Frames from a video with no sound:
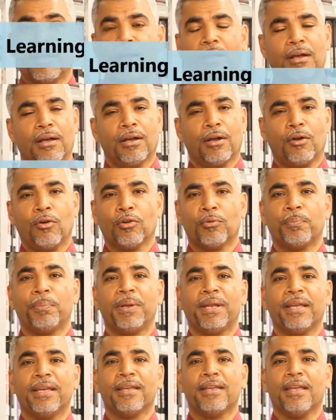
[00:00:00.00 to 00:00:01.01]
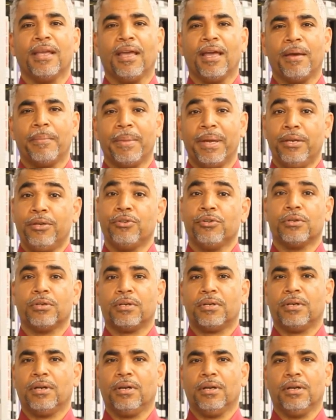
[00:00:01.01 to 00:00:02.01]
uh, could play a major
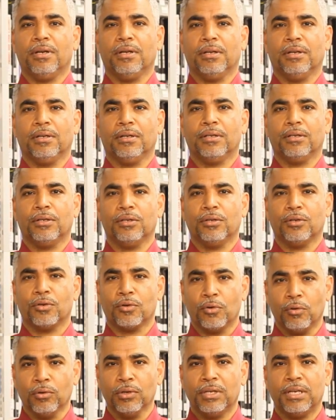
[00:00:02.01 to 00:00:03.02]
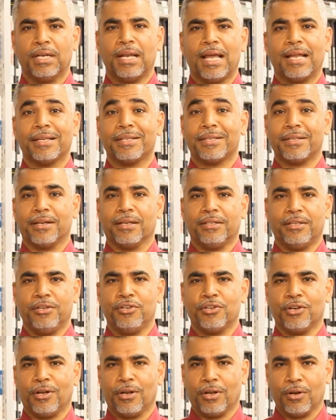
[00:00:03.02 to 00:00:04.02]
uh, role and
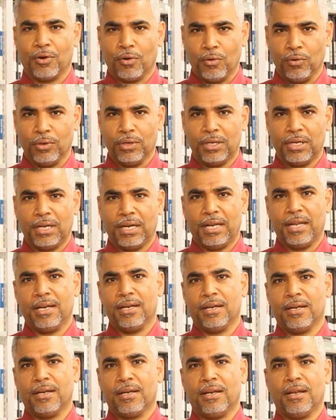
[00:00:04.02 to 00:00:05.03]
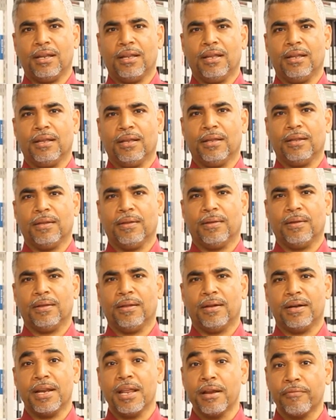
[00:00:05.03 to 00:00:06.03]
strategic role in uh,
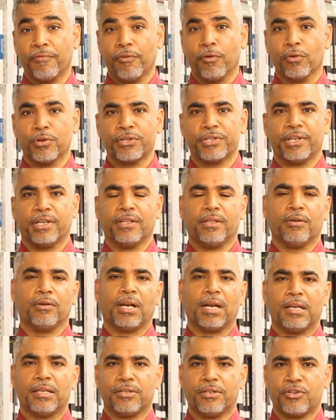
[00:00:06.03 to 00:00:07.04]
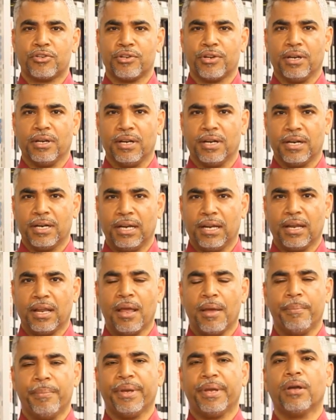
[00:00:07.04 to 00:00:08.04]
reinforcing the organizational learning
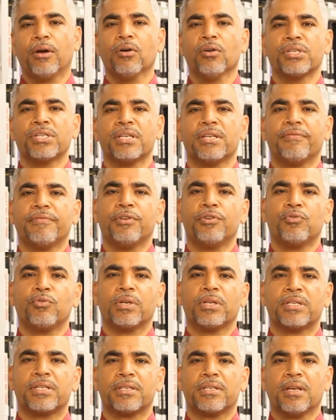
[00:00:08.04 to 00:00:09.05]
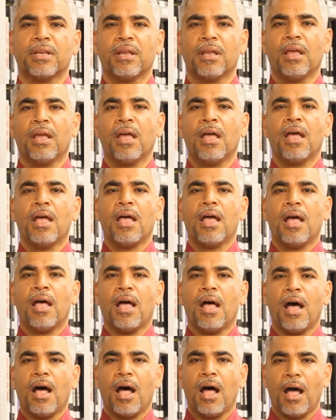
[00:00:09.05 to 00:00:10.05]
because individuals
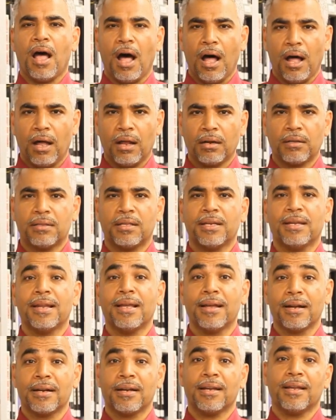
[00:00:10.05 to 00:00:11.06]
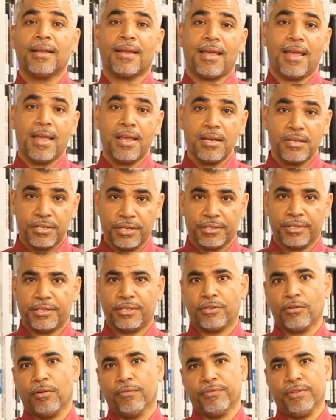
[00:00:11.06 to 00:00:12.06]
are the learning
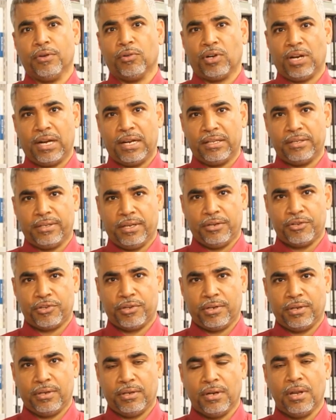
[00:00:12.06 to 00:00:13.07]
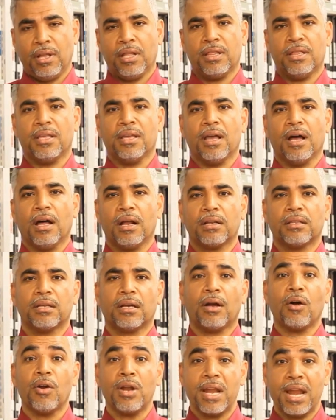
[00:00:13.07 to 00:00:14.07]
agents of the organization. They are the
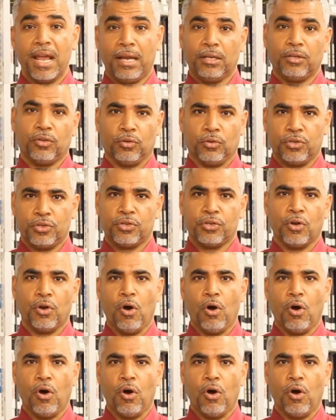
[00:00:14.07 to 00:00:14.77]
connectors